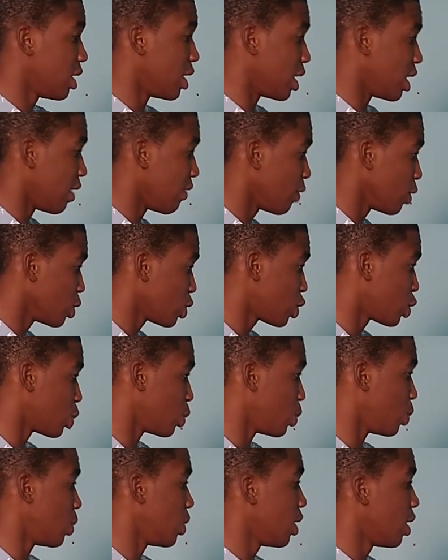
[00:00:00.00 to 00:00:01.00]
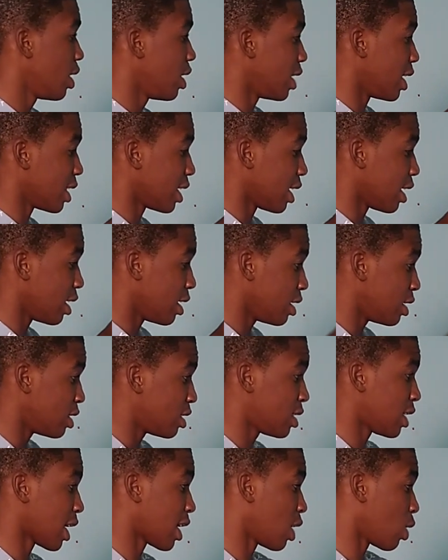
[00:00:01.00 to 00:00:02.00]
That's verse 2. That's
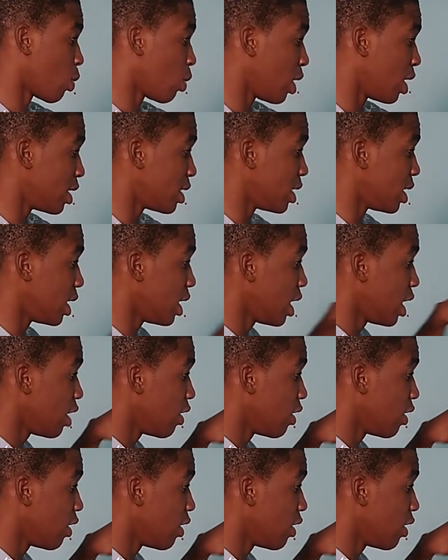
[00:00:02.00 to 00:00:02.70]
second quality.